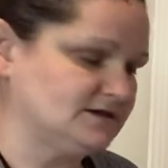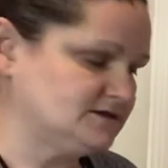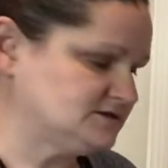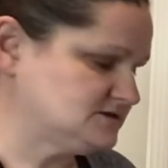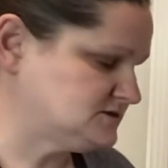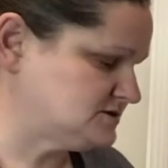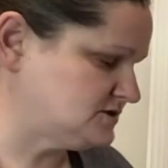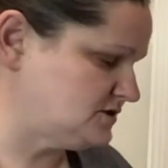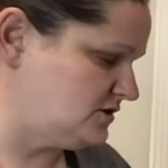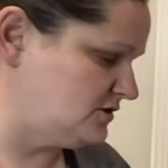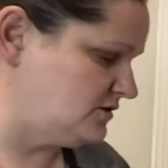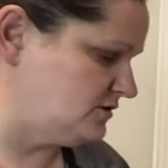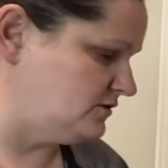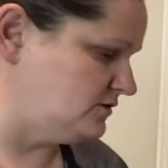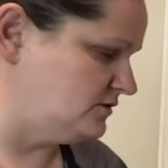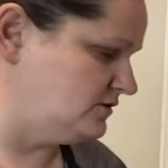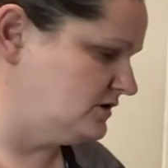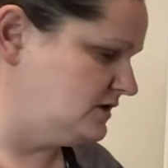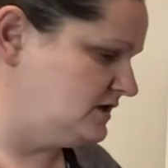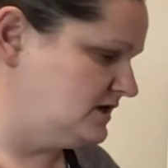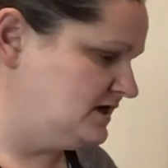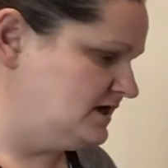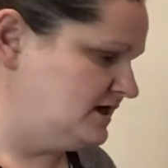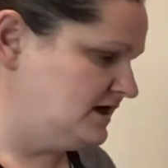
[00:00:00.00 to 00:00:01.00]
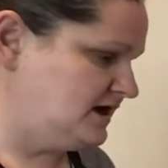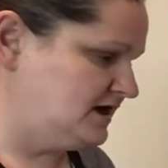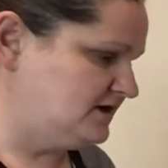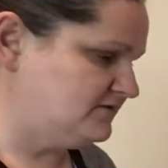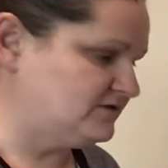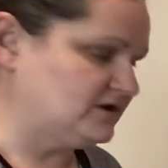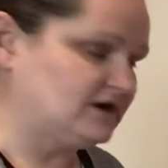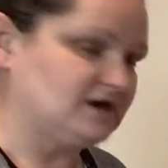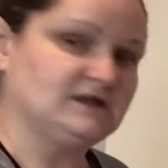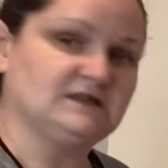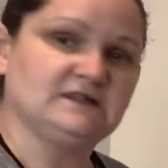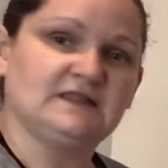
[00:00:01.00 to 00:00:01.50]
So I have
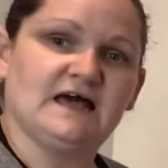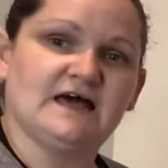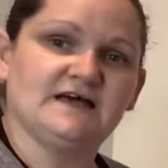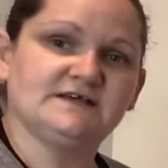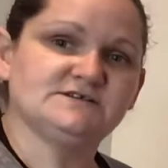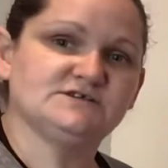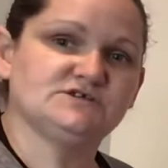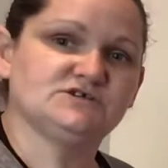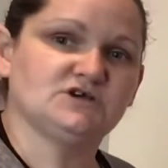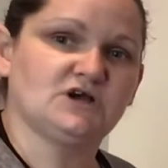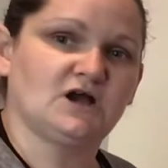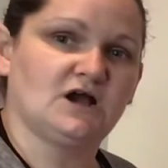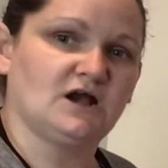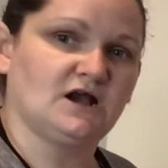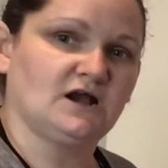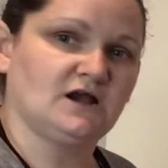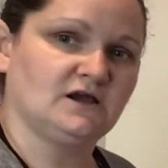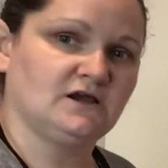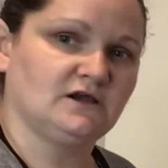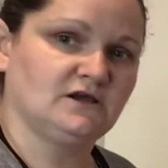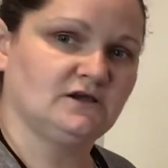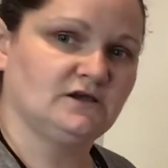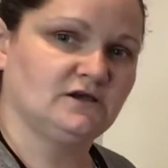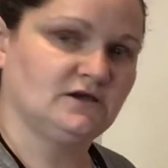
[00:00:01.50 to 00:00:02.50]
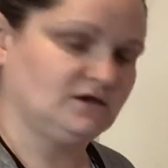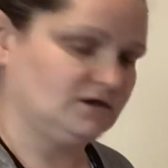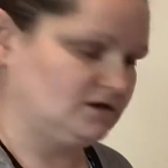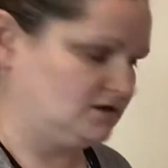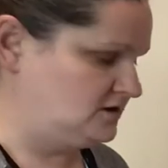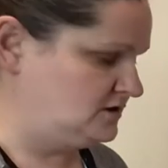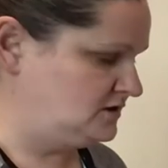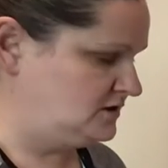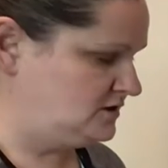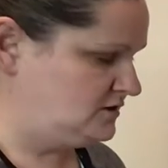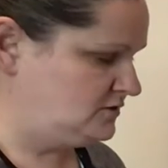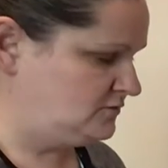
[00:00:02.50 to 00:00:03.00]
a glass jar
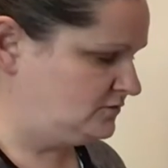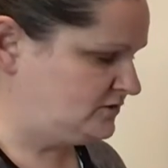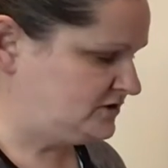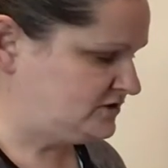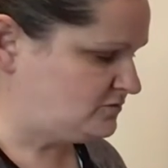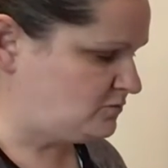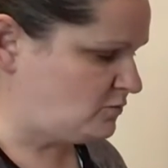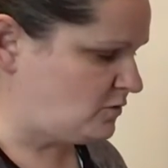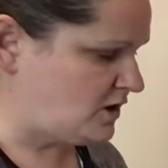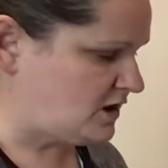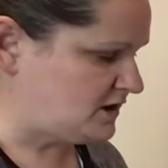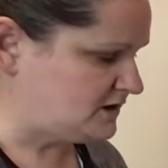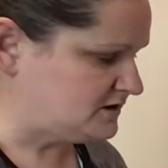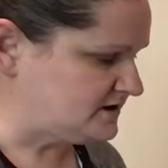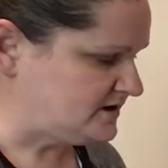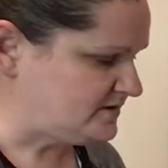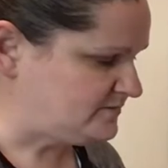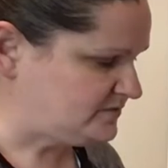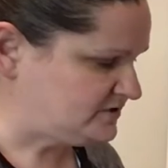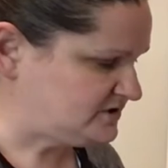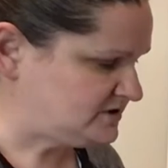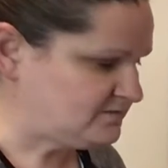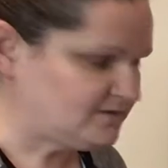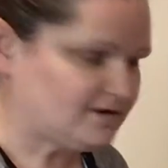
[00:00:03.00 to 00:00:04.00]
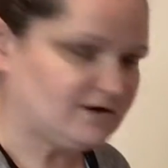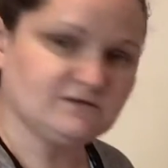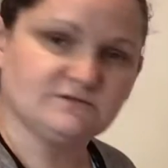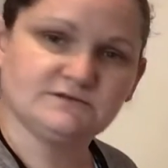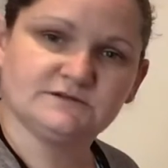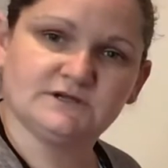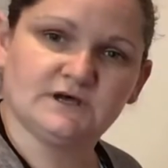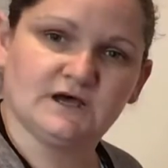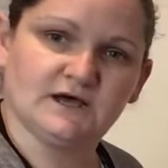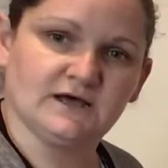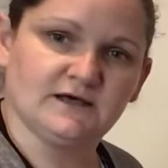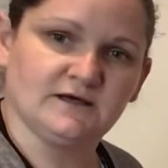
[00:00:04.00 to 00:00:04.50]
with water. I put about,
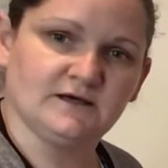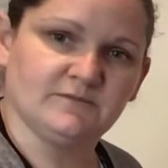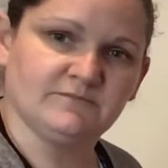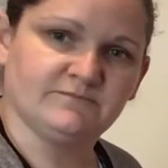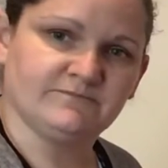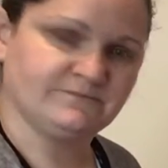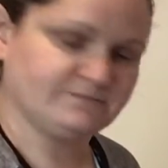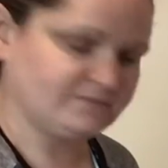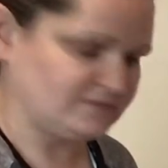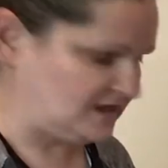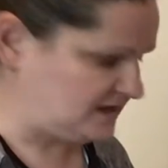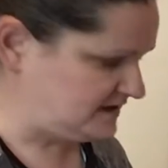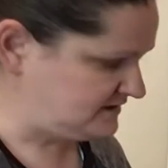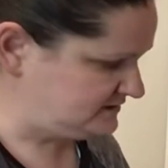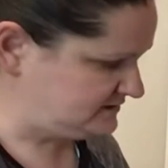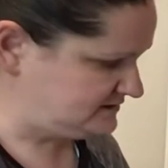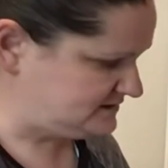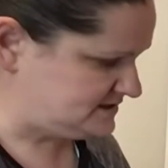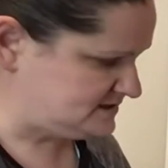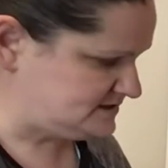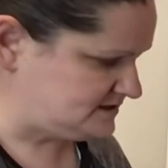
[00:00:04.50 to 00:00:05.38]
I think